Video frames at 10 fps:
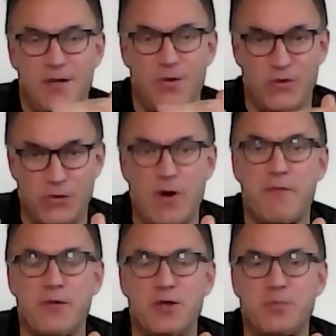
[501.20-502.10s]

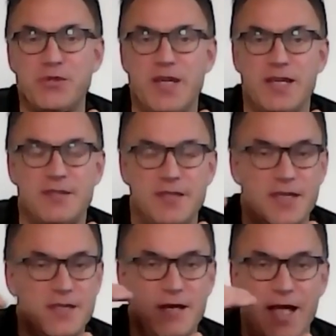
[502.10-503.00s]
orthographical
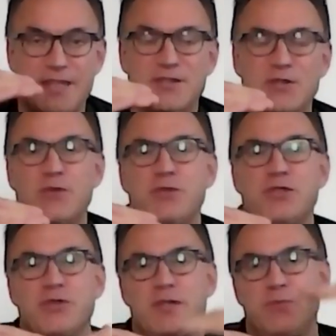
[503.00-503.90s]
processing, lexical
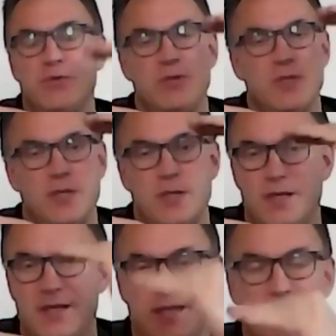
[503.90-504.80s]
retrieval,
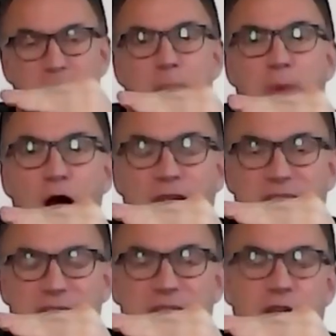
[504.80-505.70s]

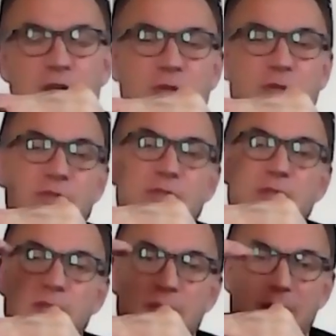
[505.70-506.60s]
parsing
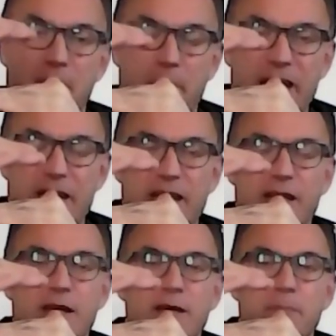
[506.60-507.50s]
skills,
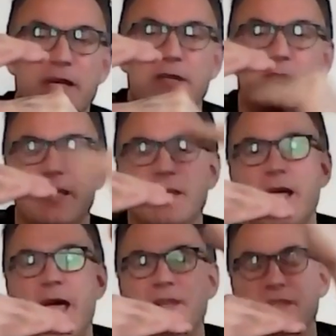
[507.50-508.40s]
meaning building,
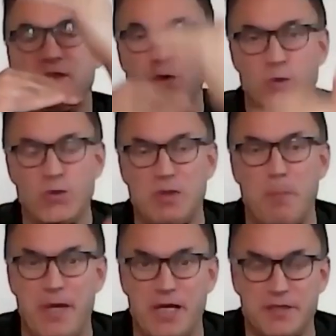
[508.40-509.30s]
and discourse
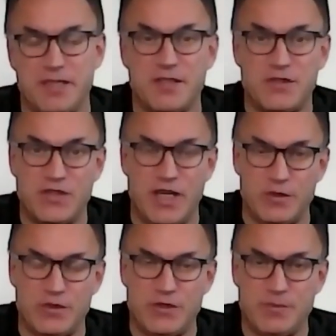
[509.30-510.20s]
building
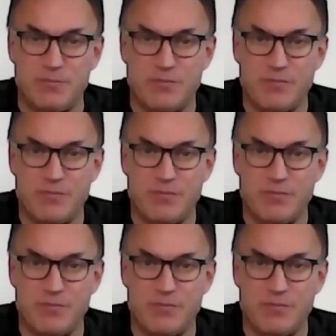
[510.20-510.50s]
skills.